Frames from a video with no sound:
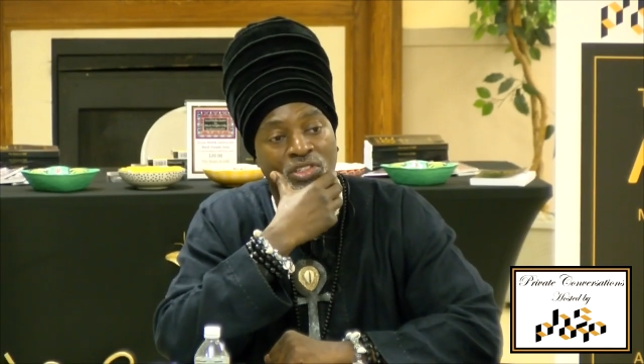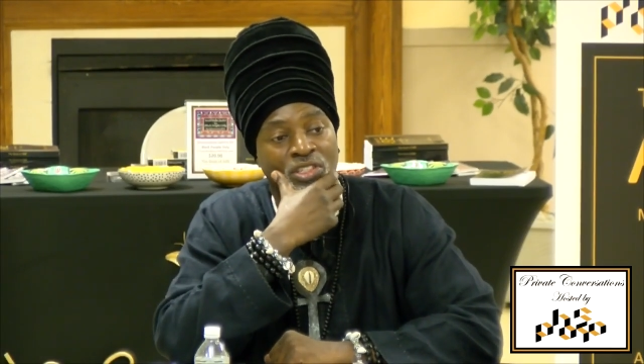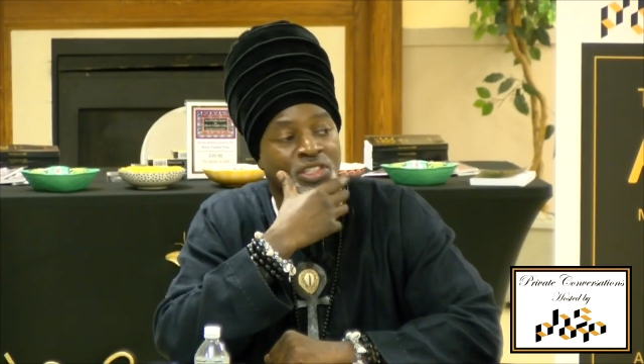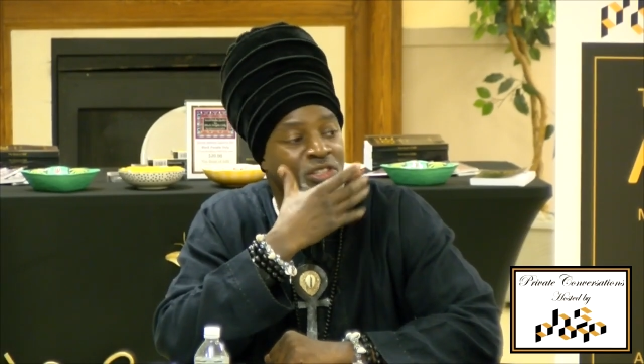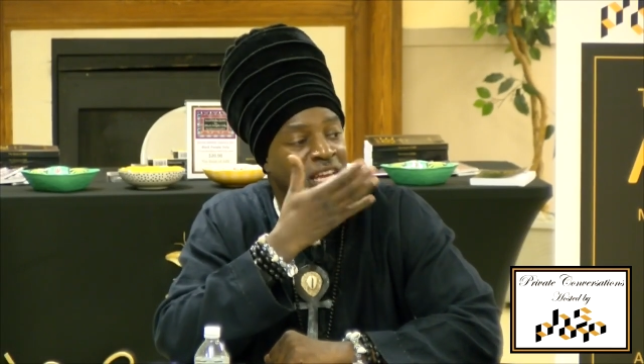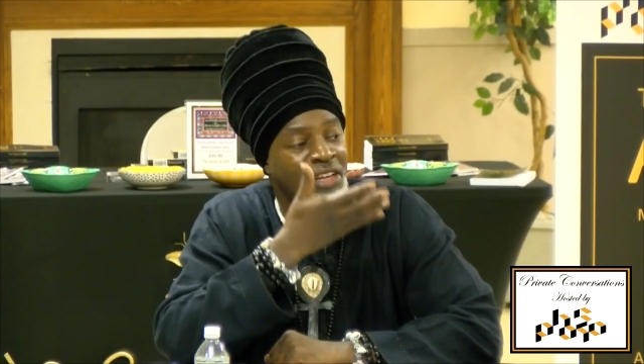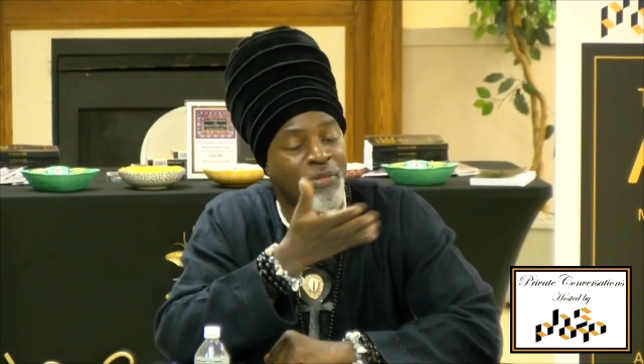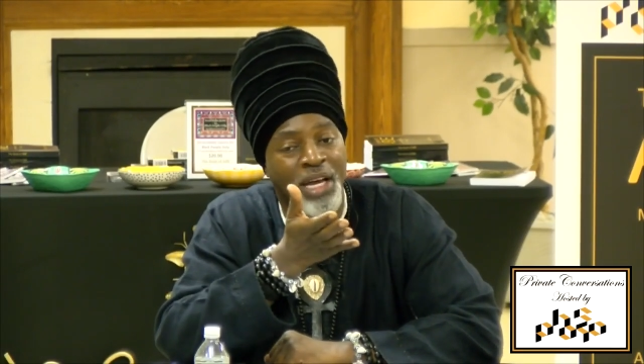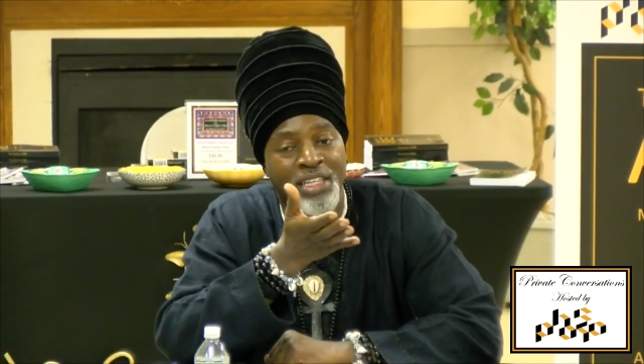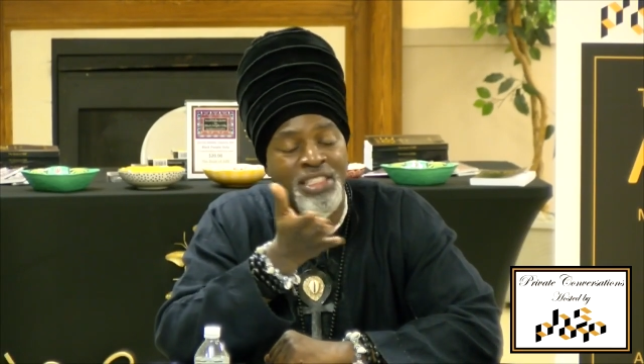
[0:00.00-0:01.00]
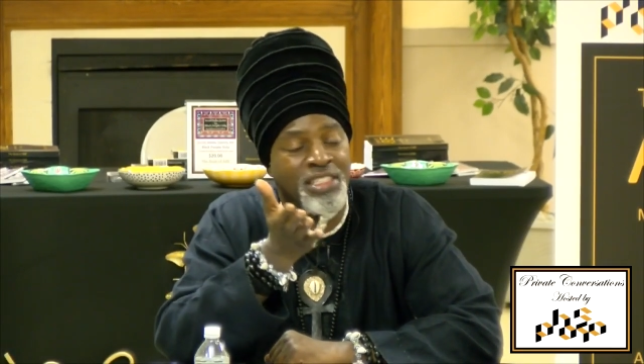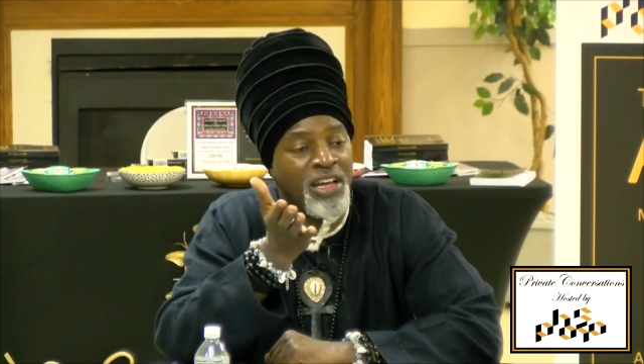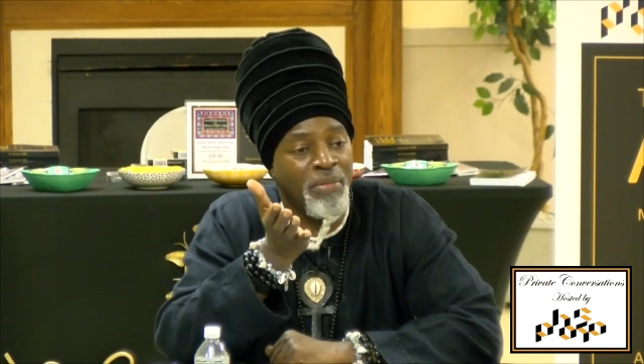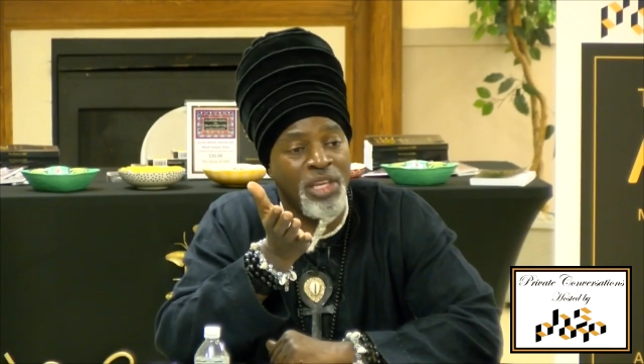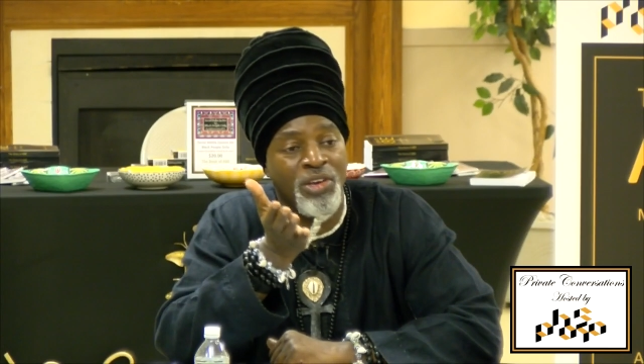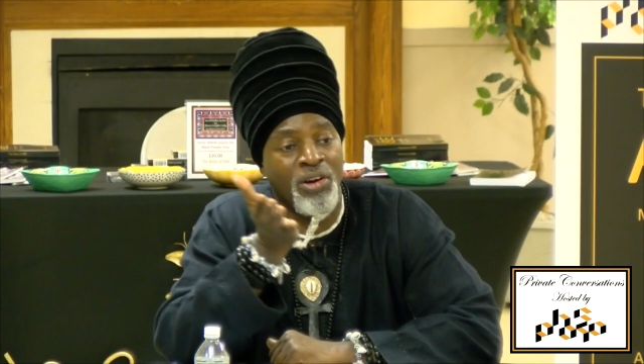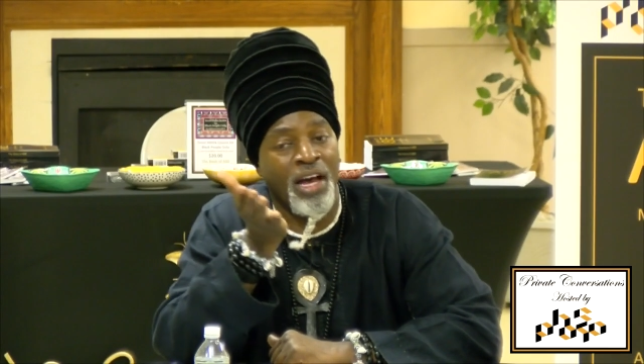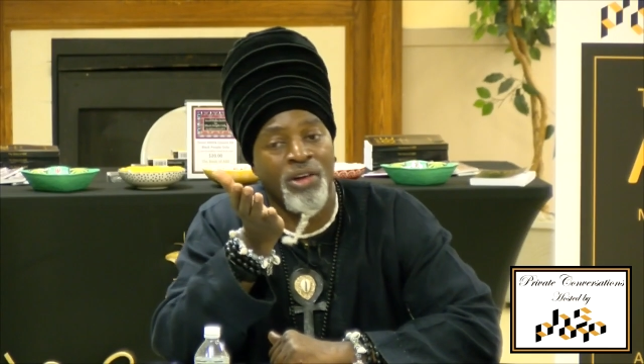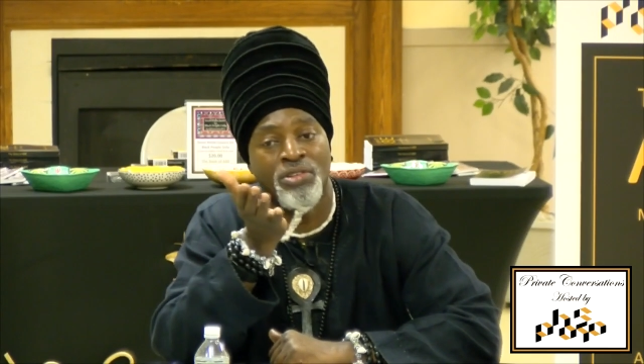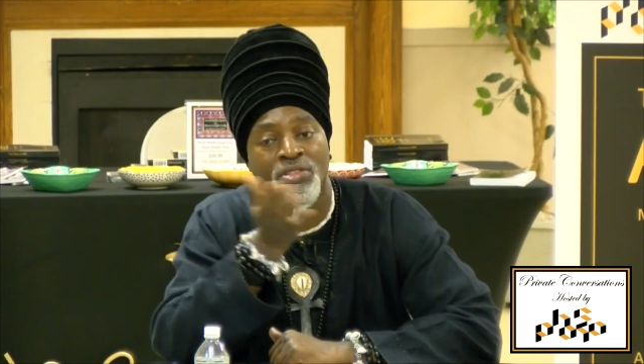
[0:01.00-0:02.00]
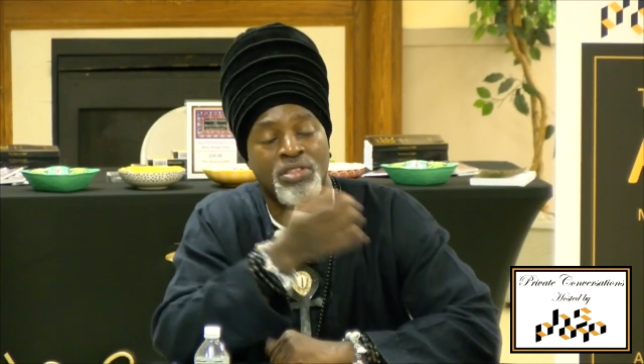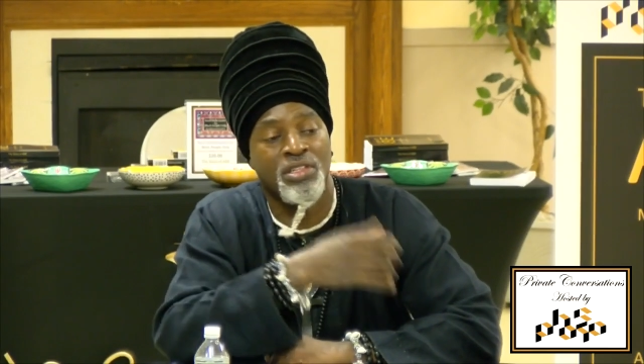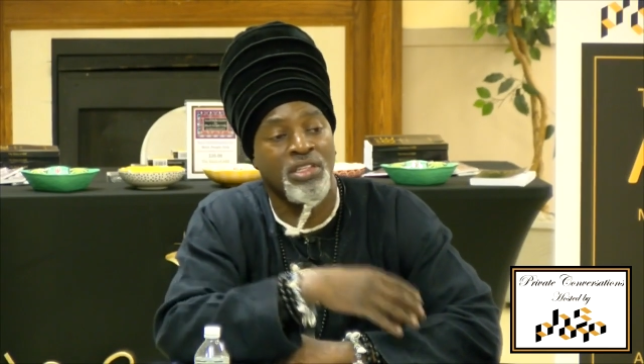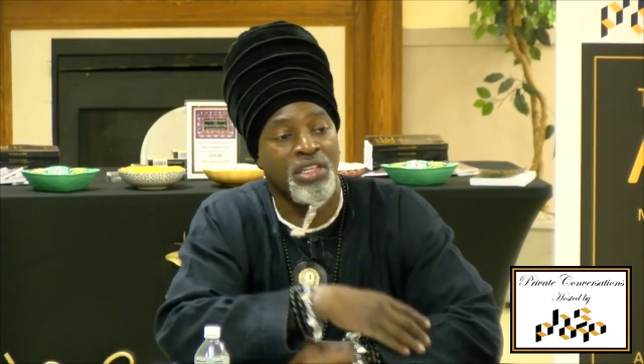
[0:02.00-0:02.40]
You can't nobody just come in your house